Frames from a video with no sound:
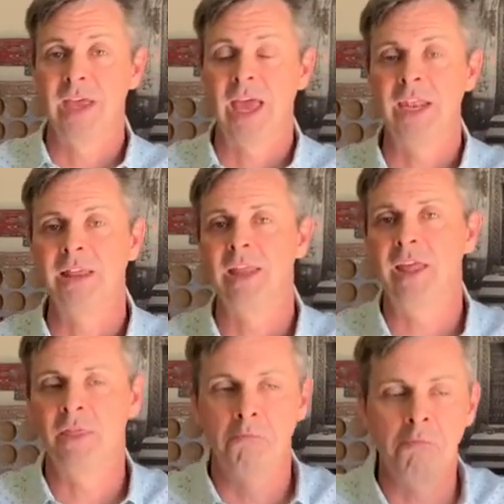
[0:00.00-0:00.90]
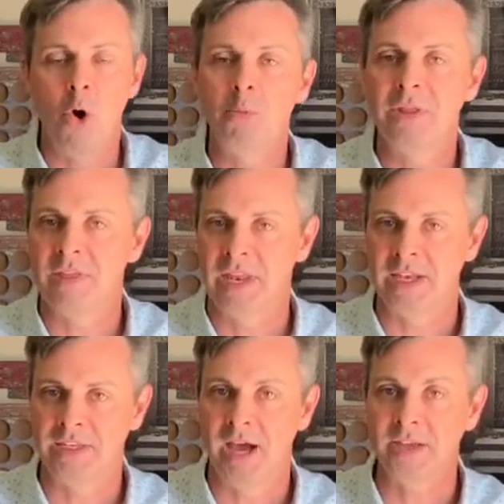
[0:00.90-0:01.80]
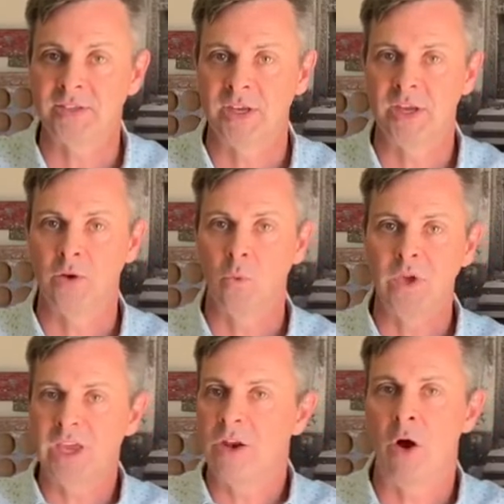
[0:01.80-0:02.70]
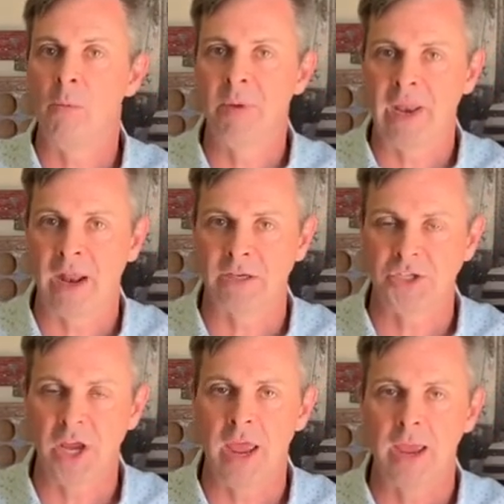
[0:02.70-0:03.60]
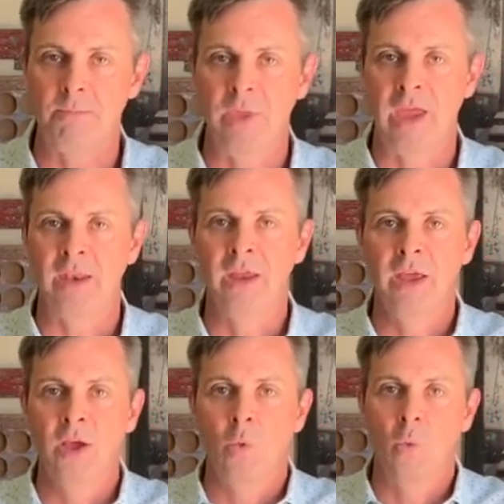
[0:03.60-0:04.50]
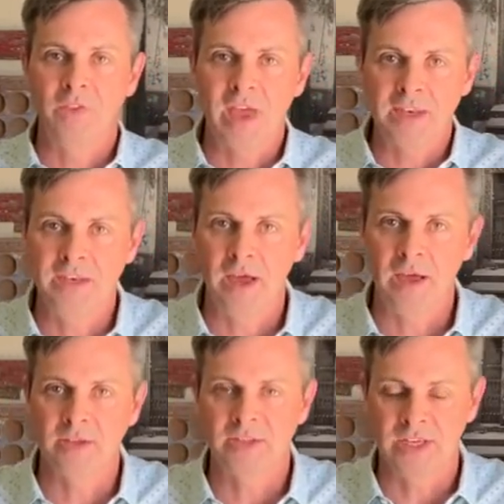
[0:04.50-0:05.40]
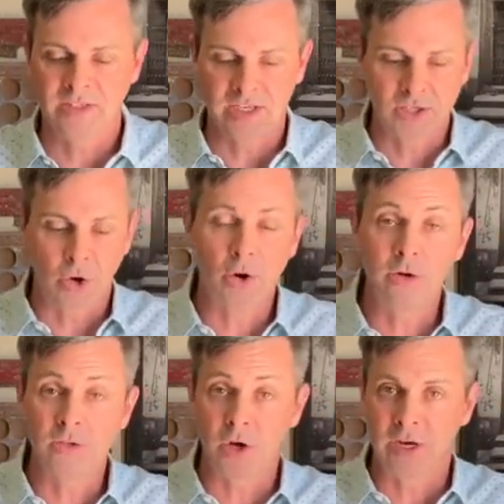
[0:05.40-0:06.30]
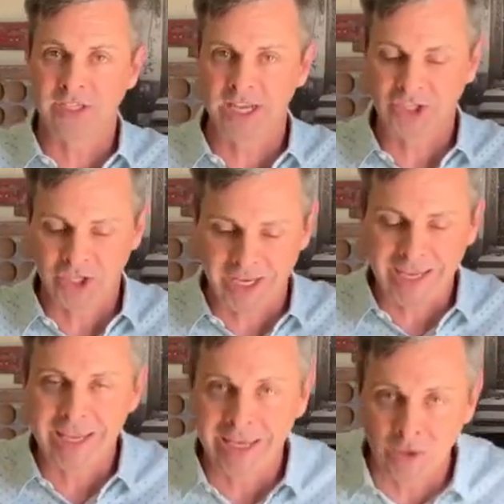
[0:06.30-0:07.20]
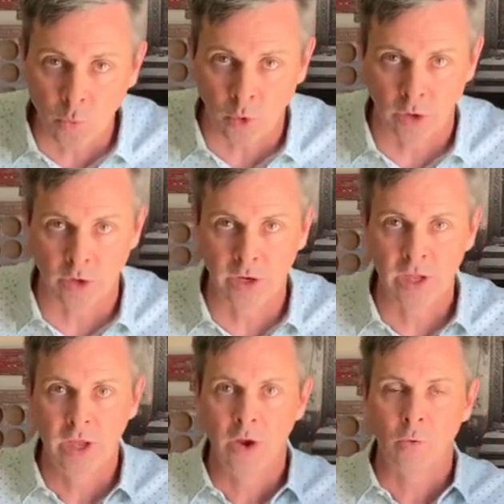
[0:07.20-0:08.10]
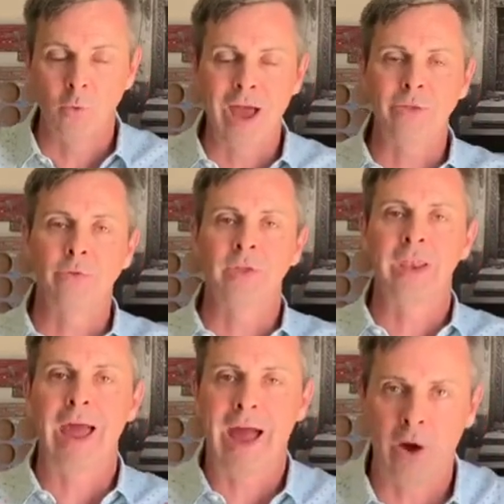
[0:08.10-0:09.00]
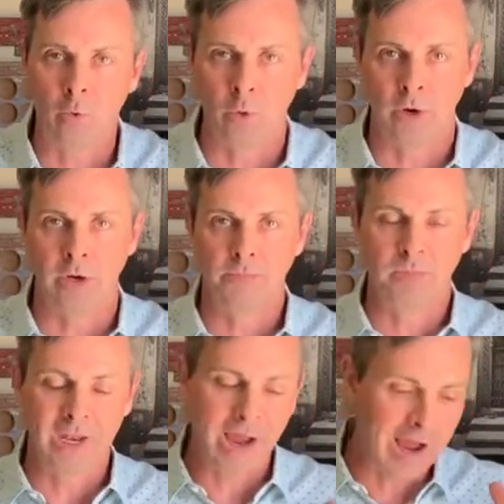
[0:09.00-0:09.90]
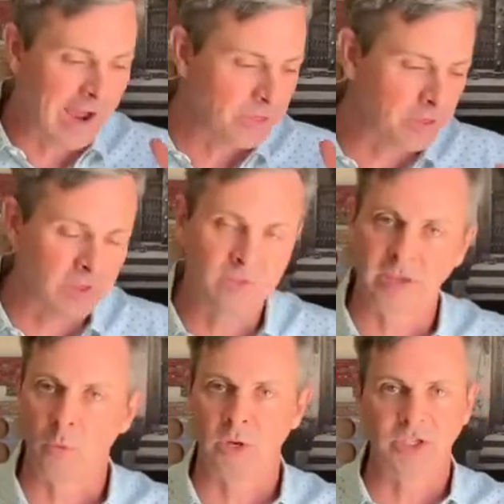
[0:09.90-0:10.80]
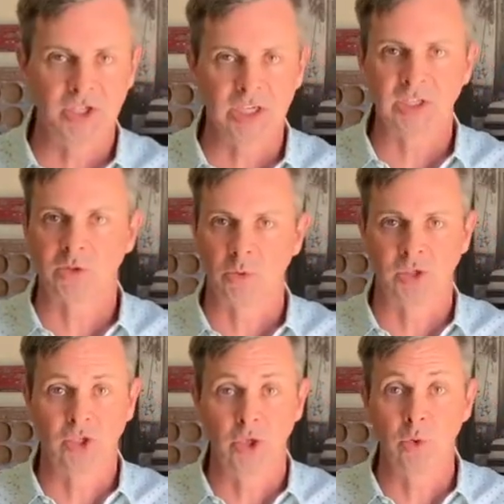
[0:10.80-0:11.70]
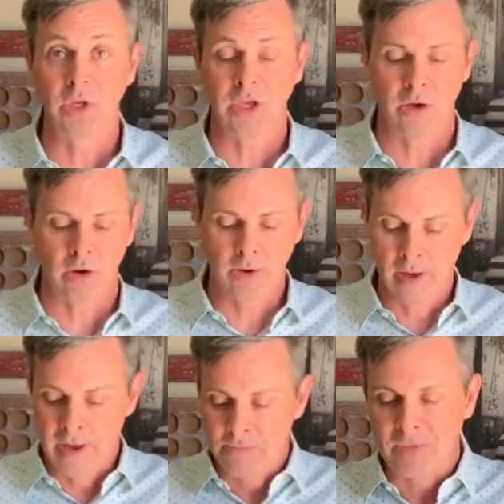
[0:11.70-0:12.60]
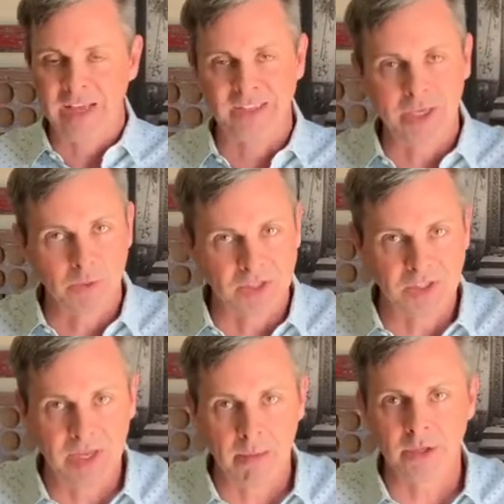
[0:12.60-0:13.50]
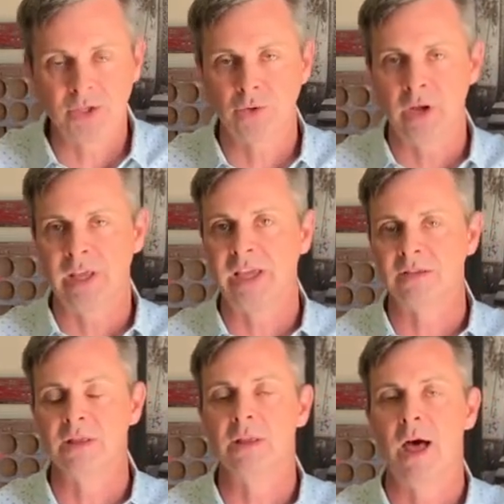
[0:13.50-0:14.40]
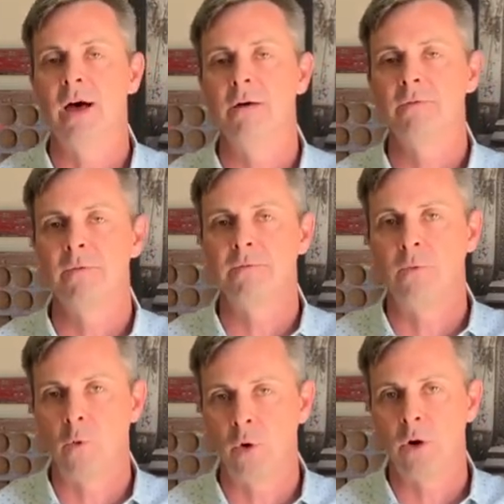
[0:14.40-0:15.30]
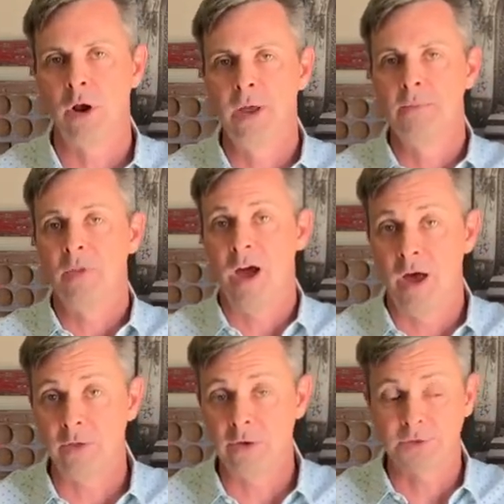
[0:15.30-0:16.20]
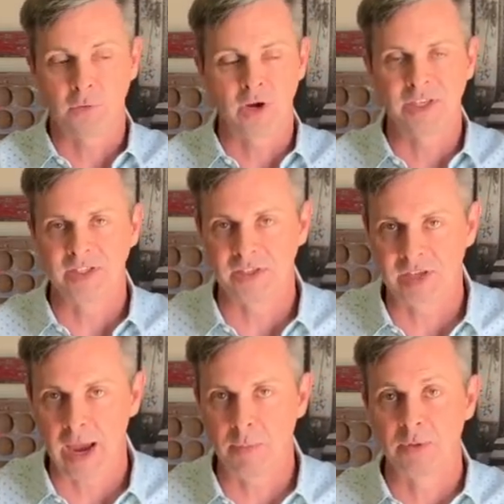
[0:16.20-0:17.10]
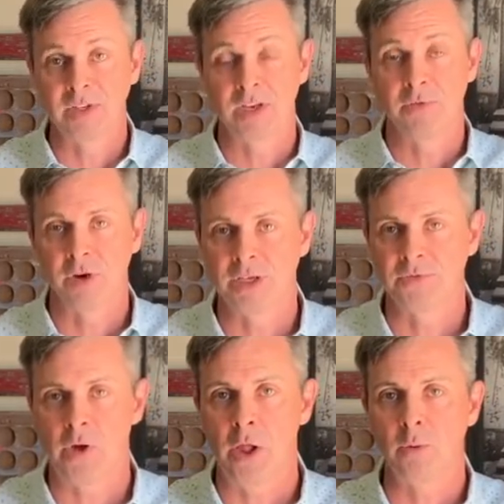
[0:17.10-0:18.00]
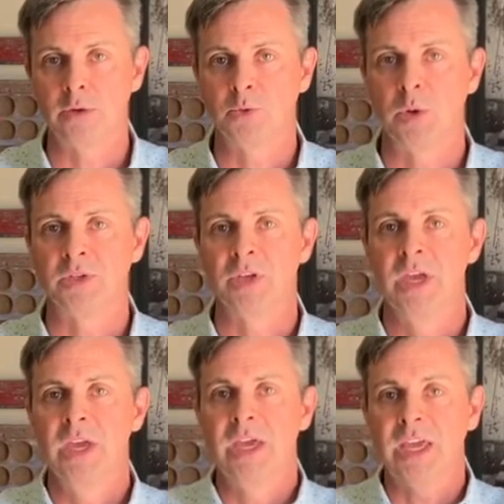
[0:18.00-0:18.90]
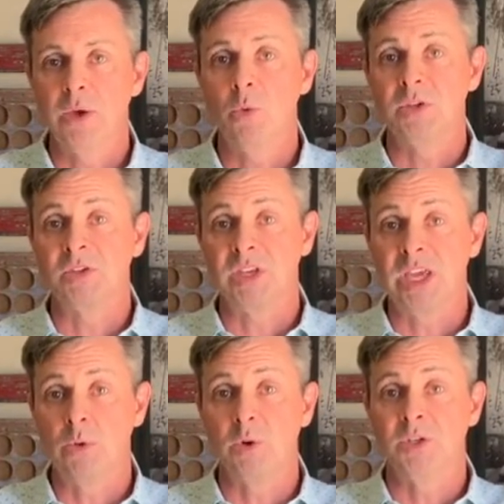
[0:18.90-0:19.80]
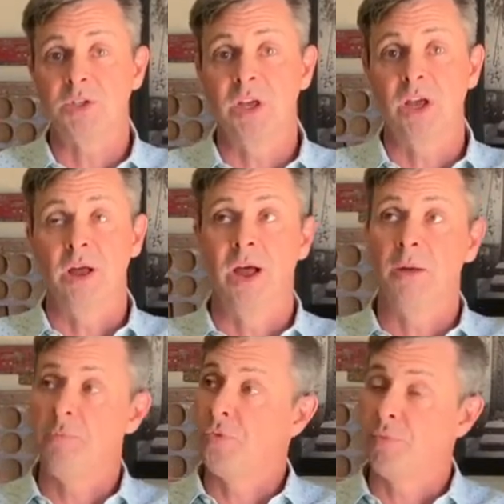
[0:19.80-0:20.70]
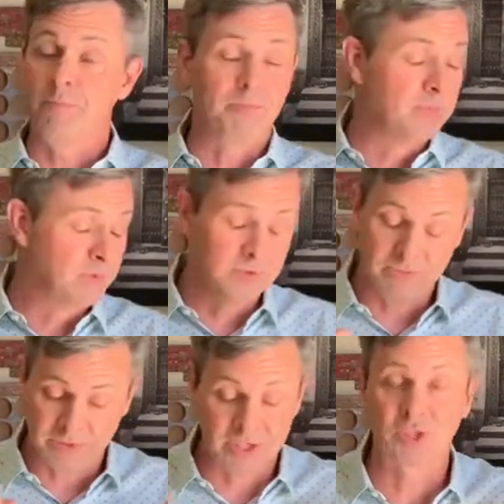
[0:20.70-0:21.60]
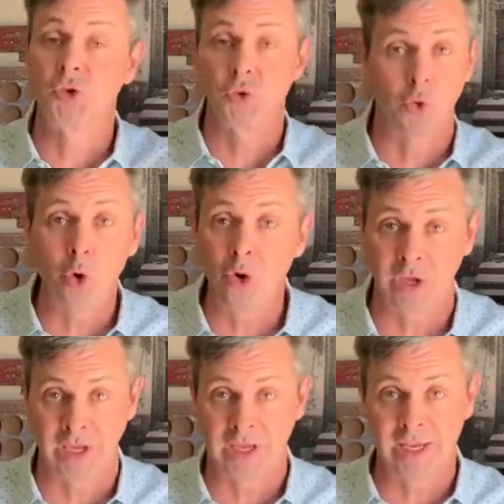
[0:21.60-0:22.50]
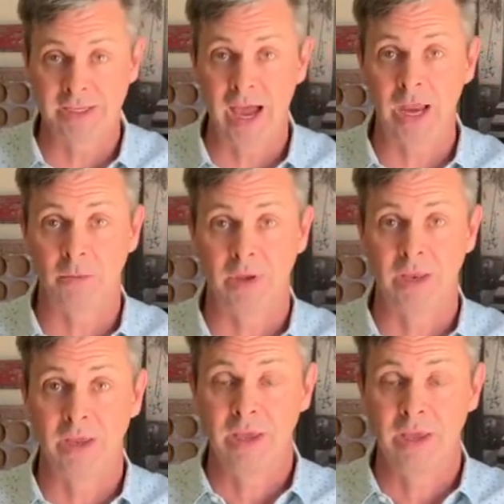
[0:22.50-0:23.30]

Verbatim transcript: And, and the moment that it doesn't, we get all bent out of shape. And what that does is it turns our attention inward rather than outward. And I, I think that what Jesus was doing here as he was demonstrating his love for others, for his disciples, and for his followers was he was, he was uh, destroying entitlement.